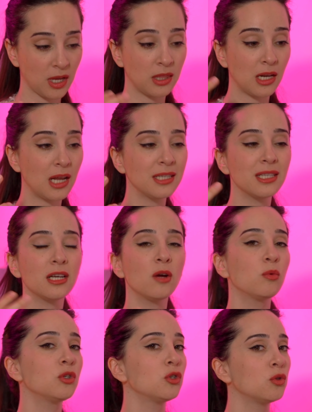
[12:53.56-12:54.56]
And the last thing I
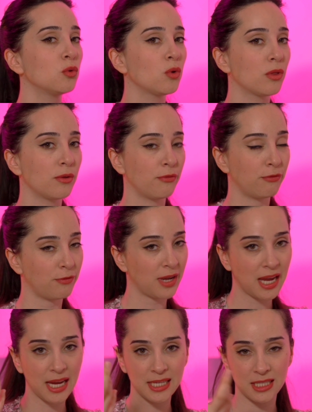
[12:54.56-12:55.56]
want to do on the
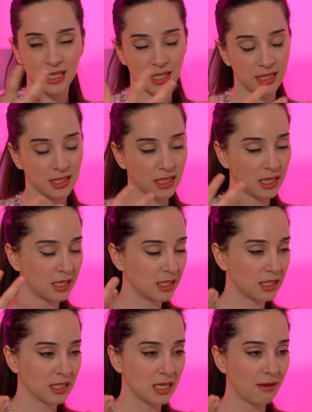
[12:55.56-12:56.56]
face and the skin
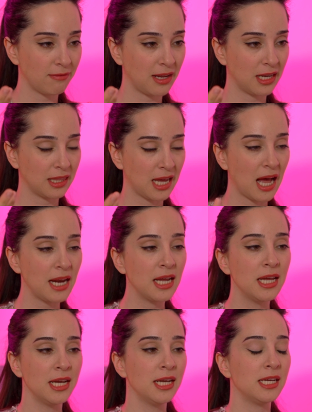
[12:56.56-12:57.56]
and stuff like that
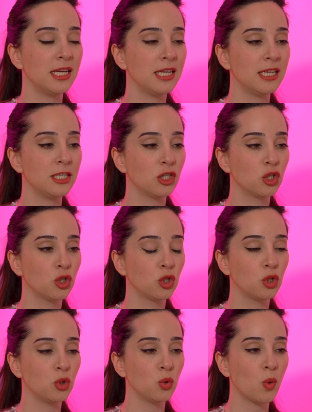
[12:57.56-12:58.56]
is
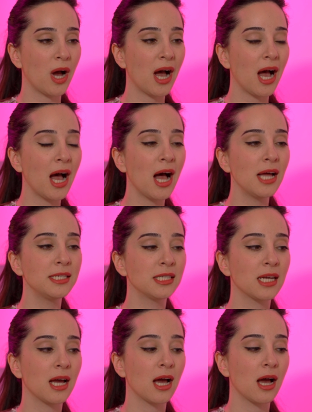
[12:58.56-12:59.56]
to add
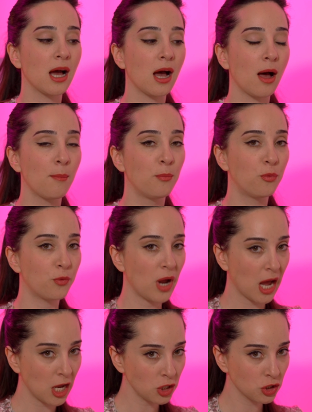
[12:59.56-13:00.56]
a
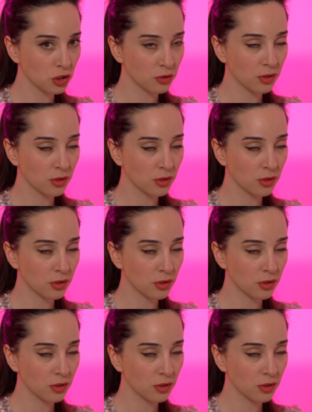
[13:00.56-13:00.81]
brush